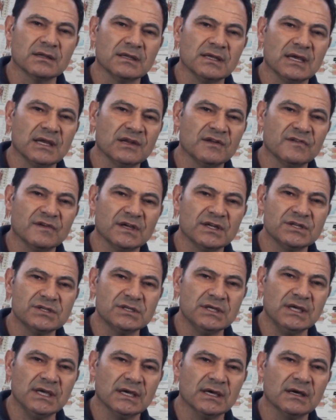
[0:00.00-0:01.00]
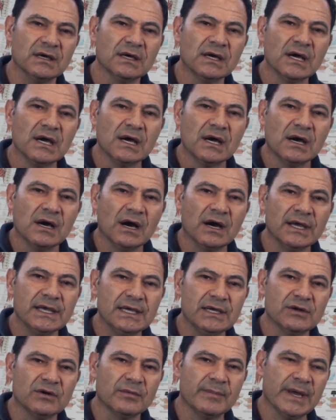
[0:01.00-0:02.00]
the end of each year. I
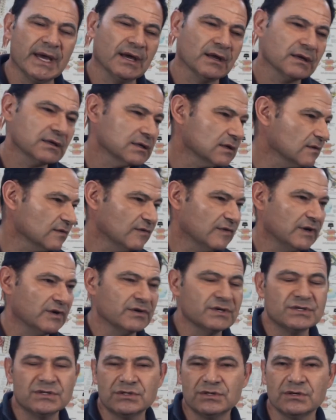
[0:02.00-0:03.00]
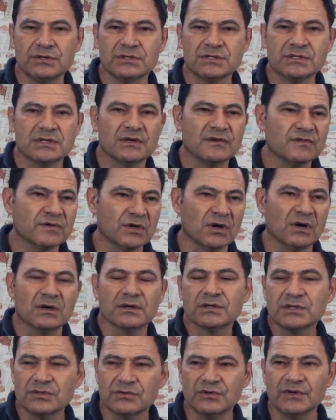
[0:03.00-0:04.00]
hear about various students that have
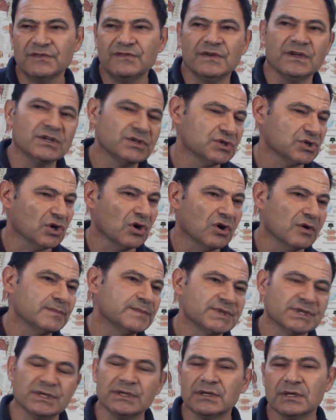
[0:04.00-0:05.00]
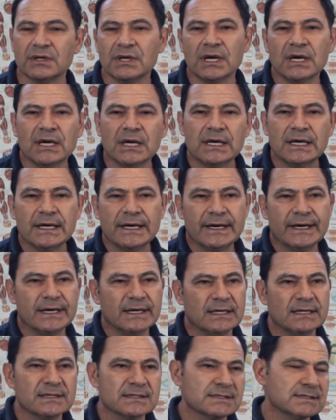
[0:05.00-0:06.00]
got terrific jobs in
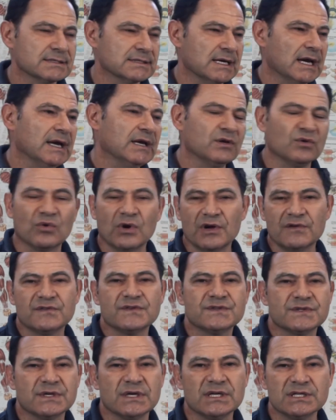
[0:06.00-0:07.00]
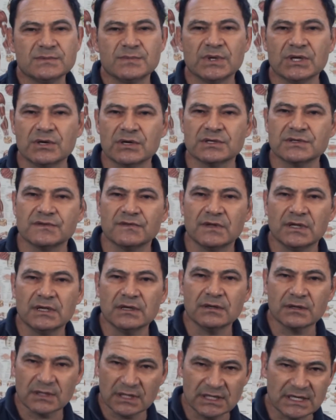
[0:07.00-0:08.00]
interstate or overseas because of the
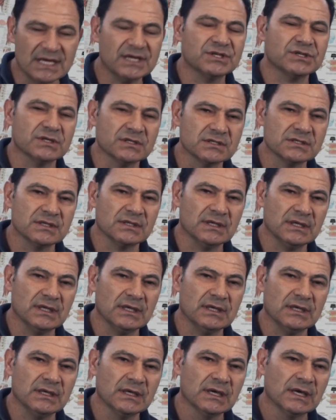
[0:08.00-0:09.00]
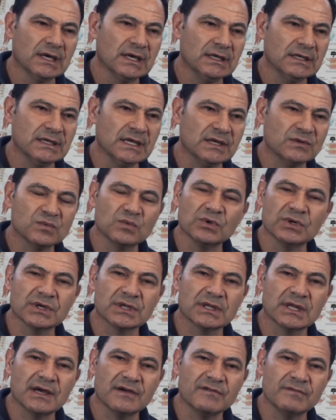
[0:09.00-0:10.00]
connections and the
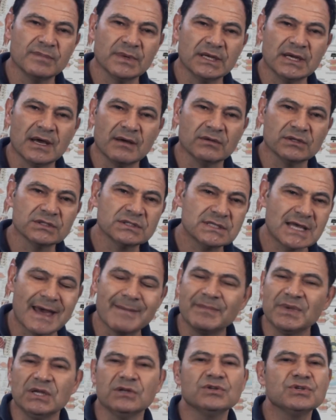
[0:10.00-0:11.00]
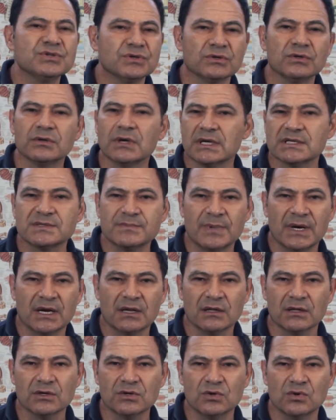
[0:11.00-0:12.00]
network they've been able to tap into as part
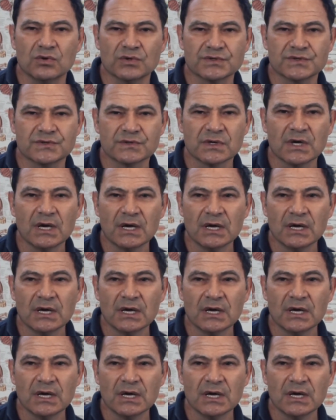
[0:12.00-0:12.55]
of the course.